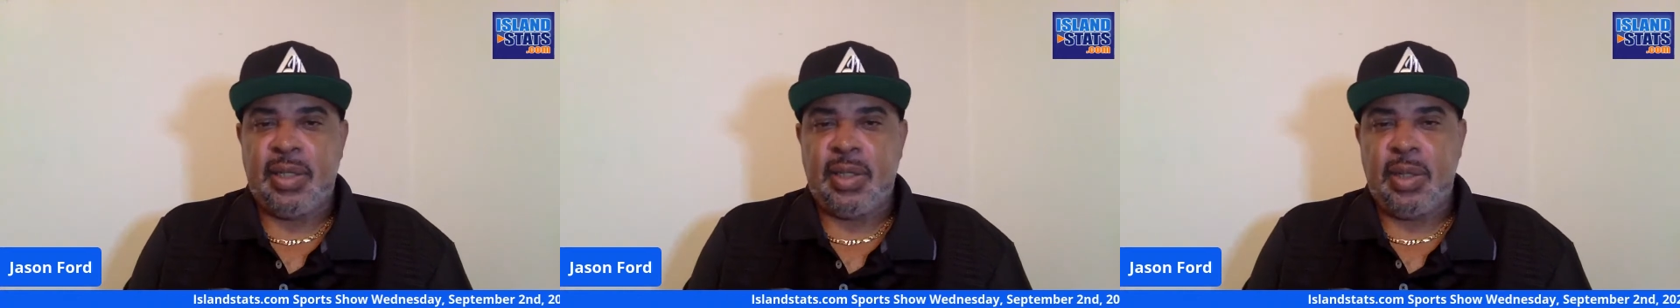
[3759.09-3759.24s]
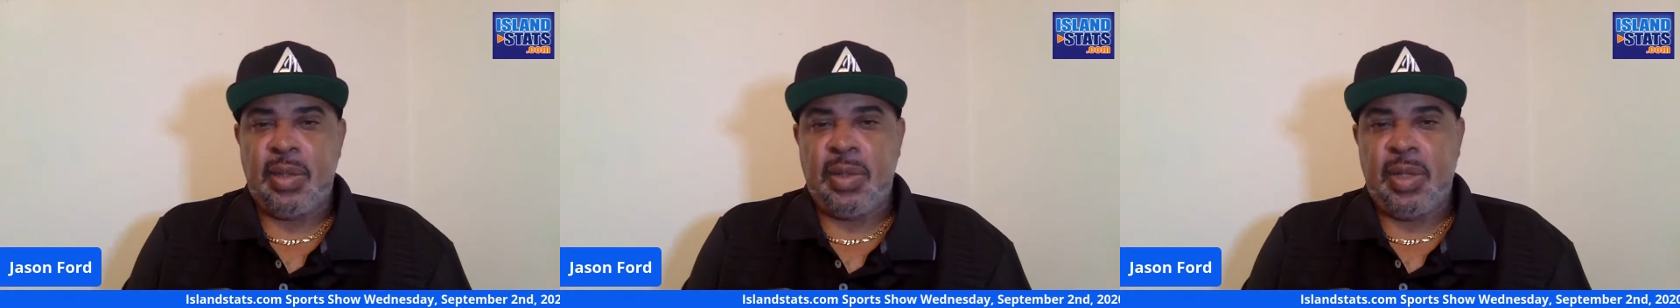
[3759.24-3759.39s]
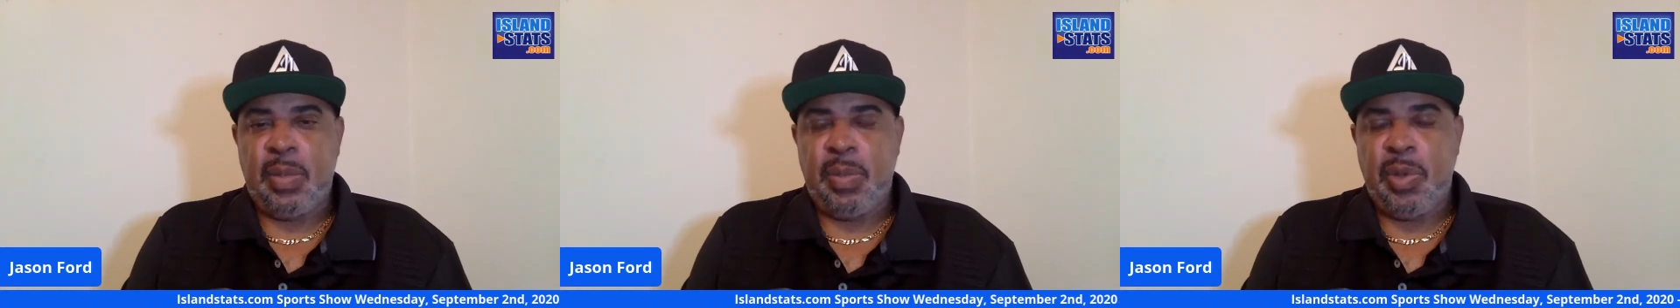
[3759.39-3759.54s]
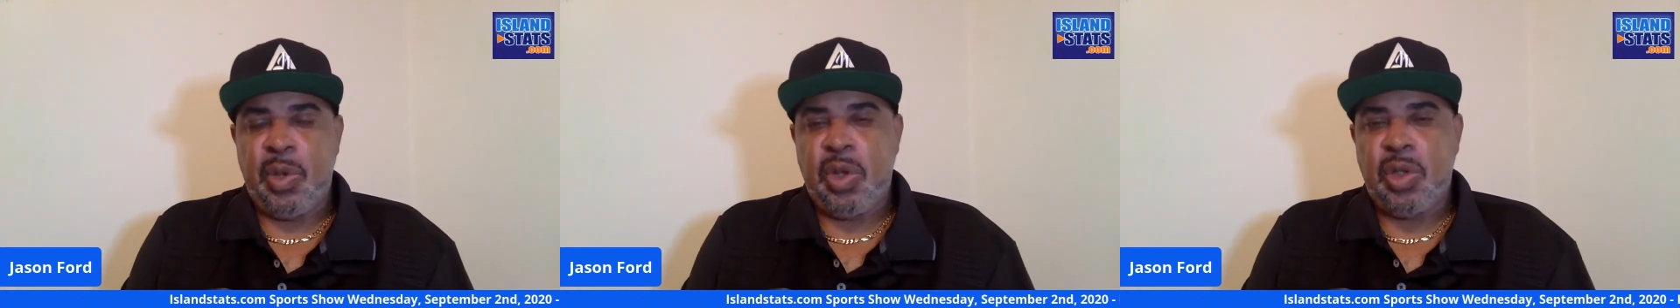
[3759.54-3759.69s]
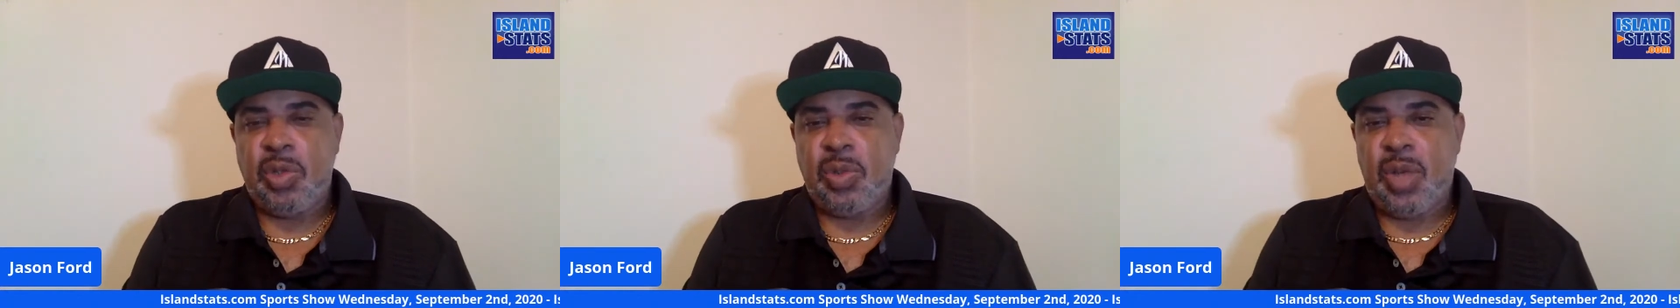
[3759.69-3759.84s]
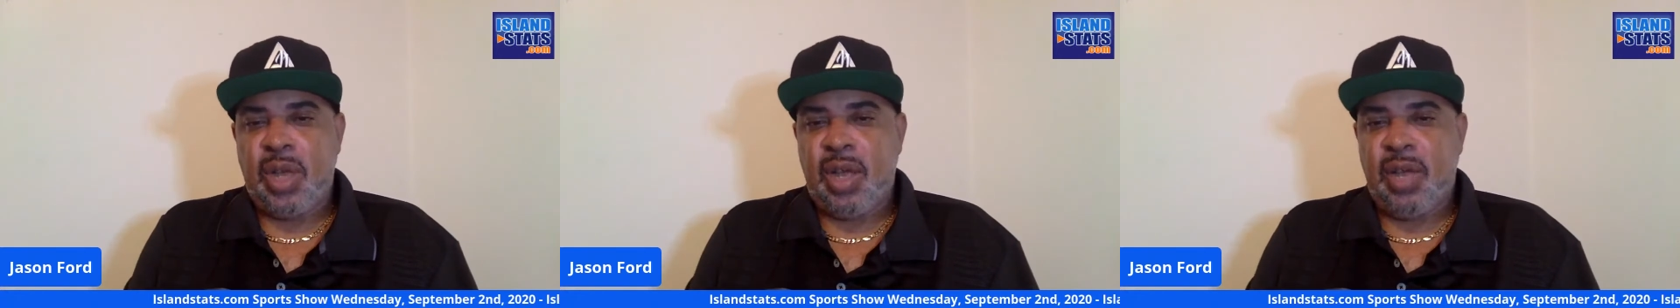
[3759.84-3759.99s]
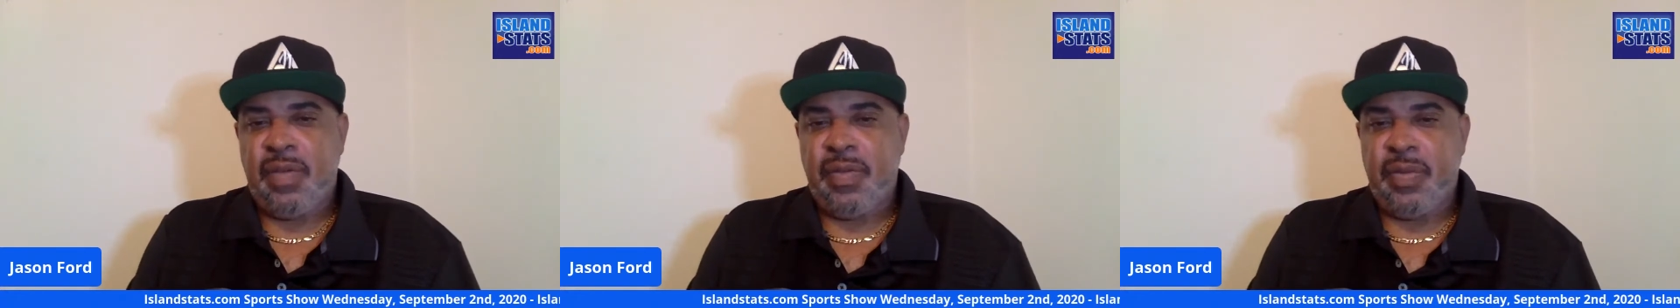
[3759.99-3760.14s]
so it bodes
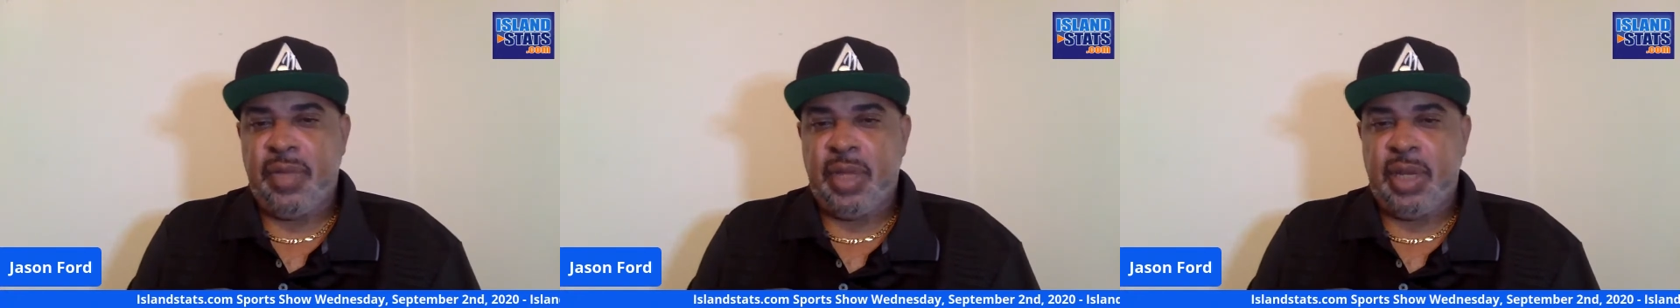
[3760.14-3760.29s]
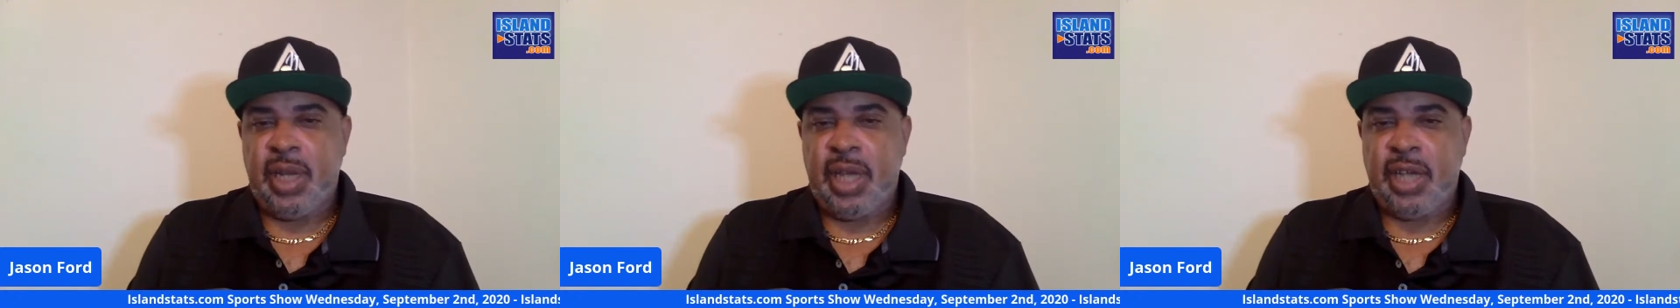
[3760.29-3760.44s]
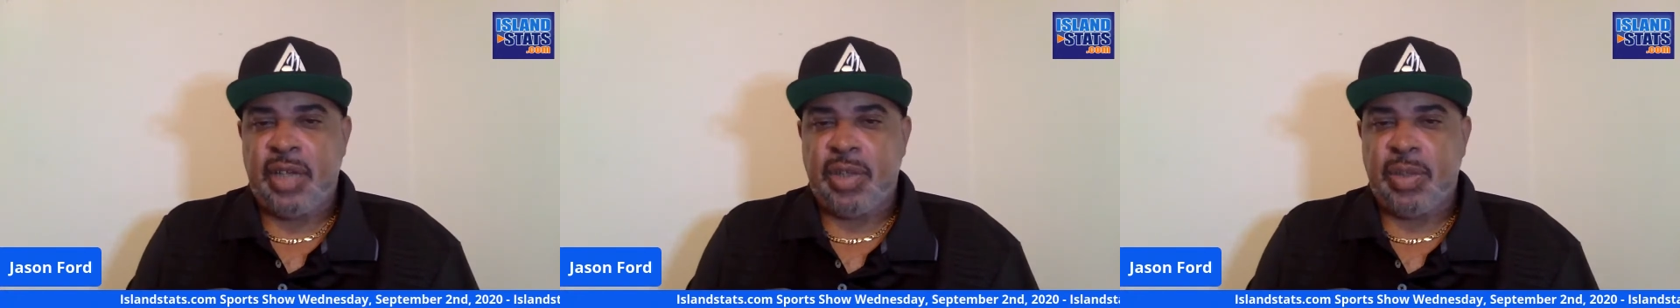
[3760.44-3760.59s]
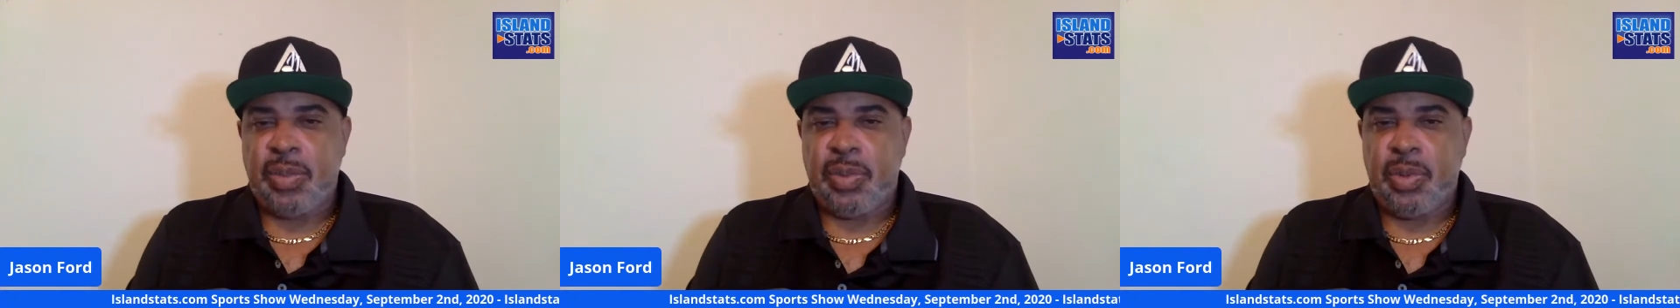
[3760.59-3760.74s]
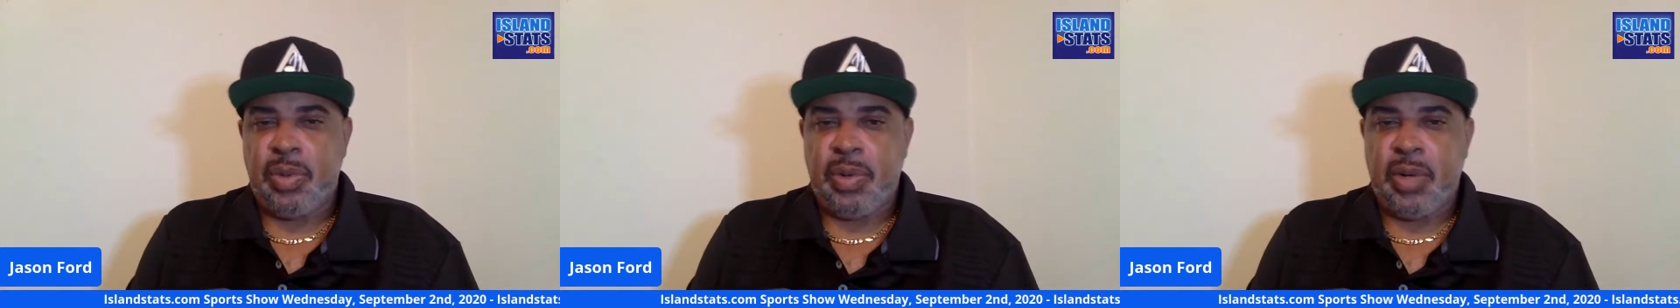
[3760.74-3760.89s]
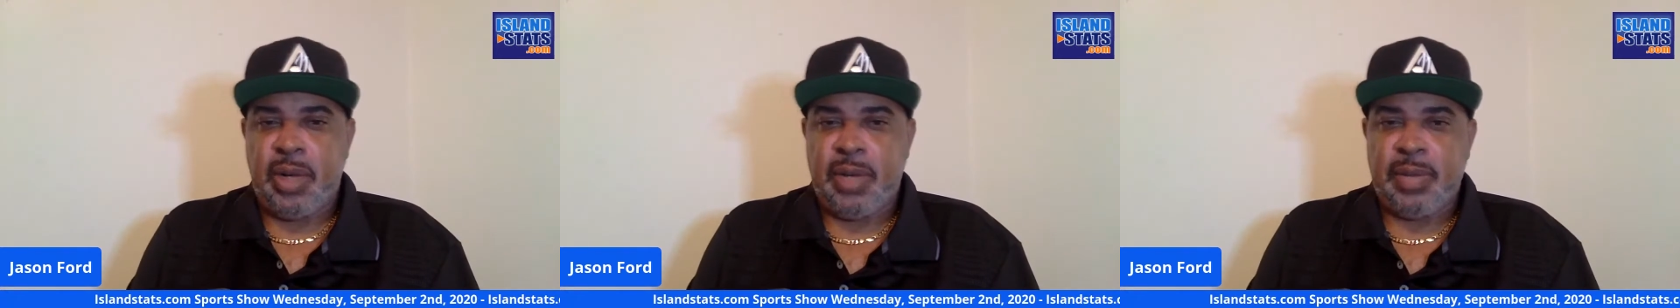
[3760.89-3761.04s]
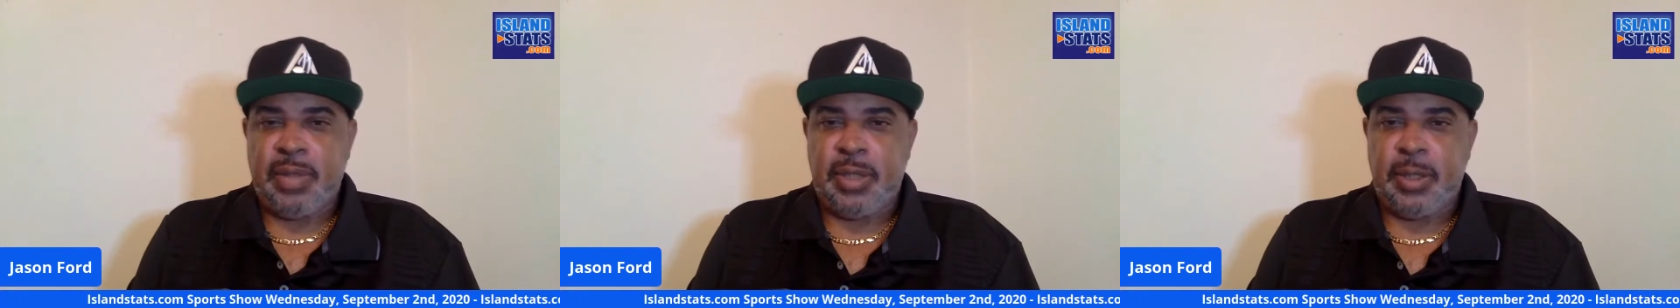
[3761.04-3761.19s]
well for the national
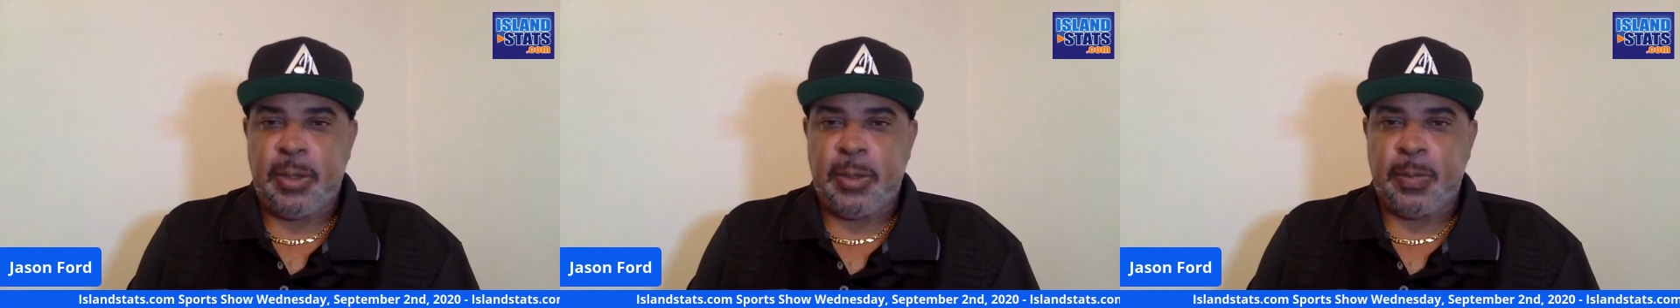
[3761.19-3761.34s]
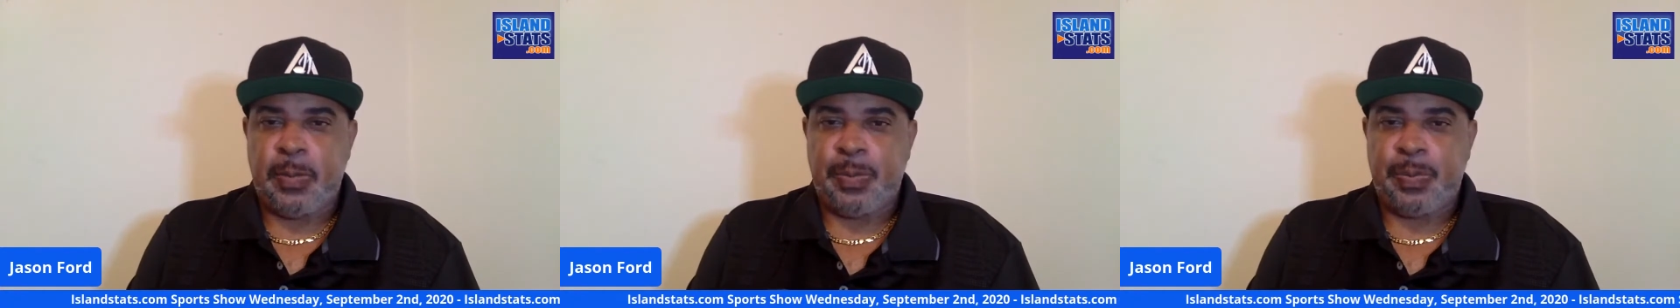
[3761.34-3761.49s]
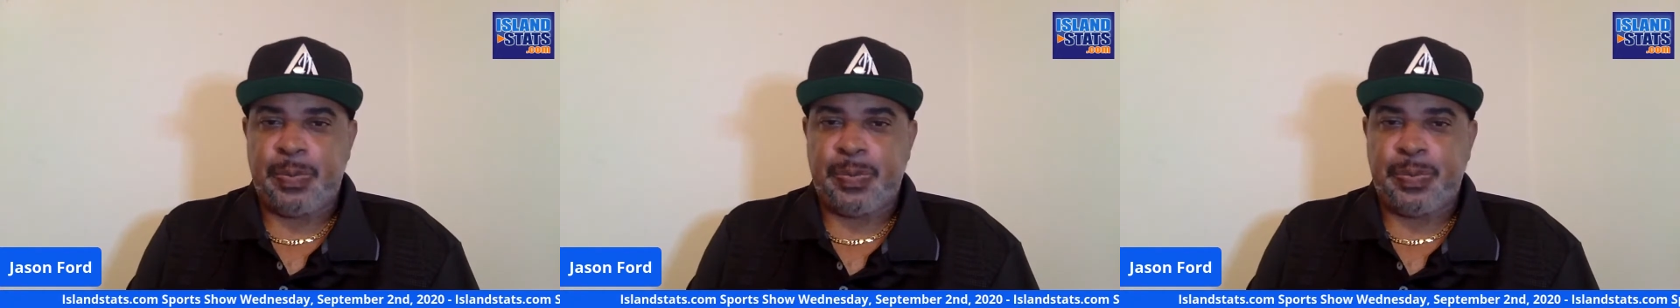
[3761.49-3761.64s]
program. So